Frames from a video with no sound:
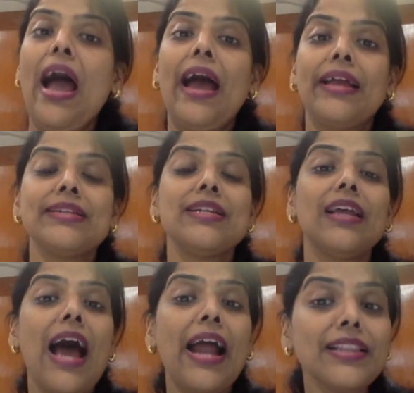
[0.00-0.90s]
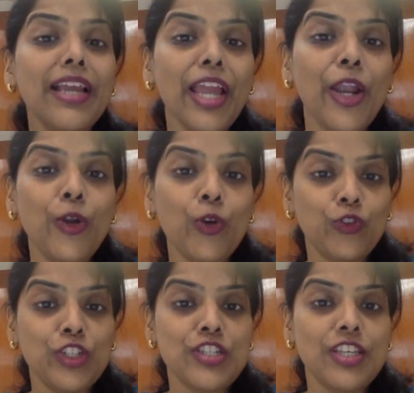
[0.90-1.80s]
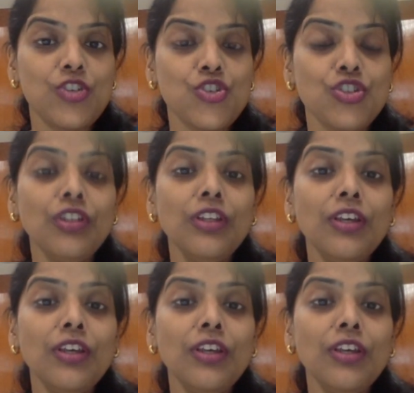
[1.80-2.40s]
and at the end of the session